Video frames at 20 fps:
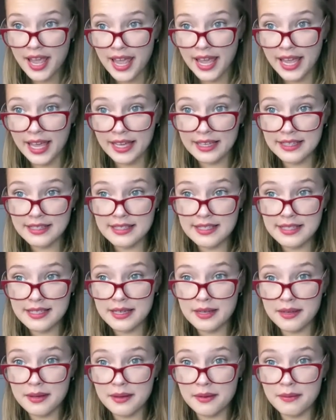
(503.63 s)
and
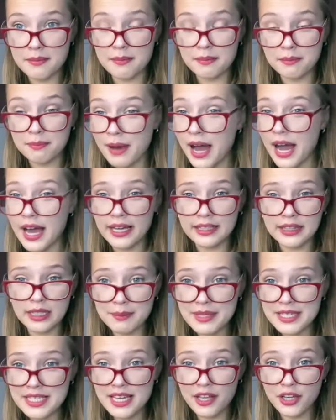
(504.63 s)
my, let
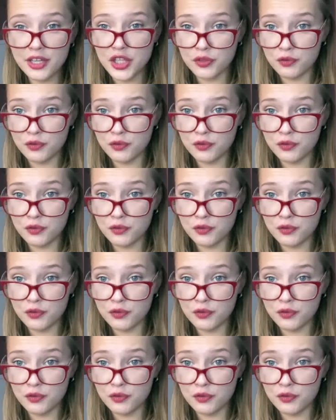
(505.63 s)
me tell you,